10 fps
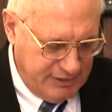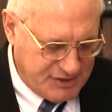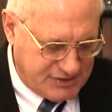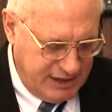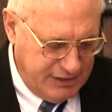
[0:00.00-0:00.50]
I
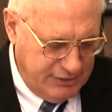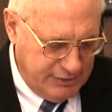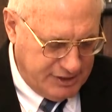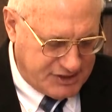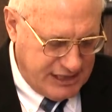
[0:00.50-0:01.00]
say unto you,
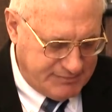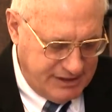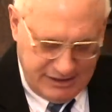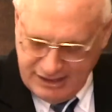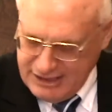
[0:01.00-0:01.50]
except ye
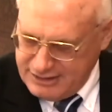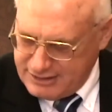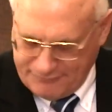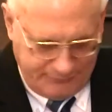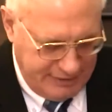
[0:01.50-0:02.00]
eat
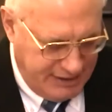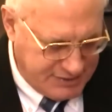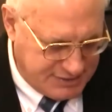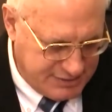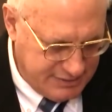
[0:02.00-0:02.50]
the
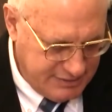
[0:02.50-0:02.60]
flesh